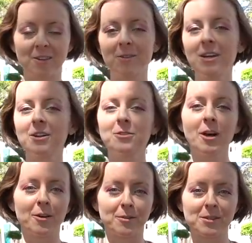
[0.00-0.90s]
you can get a
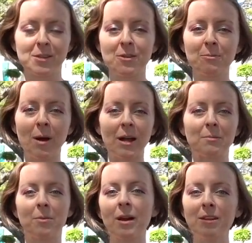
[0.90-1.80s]
loan, so you can buy a
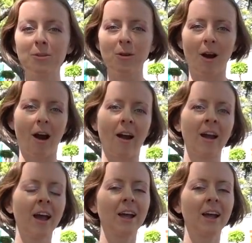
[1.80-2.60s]
brand new car